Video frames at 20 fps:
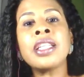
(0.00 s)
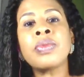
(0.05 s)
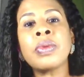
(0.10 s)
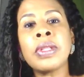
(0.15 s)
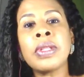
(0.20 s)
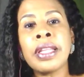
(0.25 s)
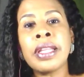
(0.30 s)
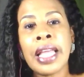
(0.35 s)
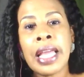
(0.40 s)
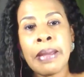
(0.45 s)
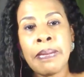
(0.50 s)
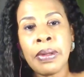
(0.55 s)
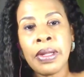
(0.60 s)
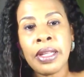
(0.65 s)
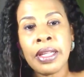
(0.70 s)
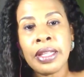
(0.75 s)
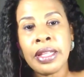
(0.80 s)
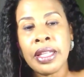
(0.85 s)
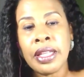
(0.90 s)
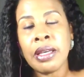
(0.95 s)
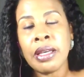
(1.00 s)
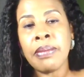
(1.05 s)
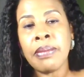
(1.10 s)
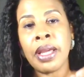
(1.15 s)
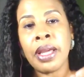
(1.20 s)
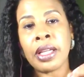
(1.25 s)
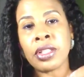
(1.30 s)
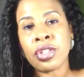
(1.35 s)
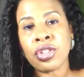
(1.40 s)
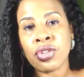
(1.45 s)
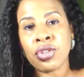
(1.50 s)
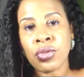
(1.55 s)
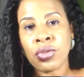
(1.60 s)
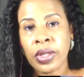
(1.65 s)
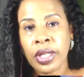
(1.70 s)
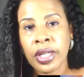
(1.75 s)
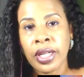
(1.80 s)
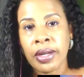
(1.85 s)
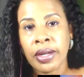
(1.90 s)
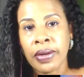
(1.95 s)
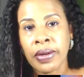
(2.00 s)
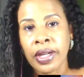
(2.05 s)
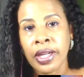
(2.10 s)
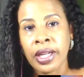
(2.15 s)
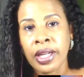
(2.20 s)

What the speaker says: labeling them extraordinary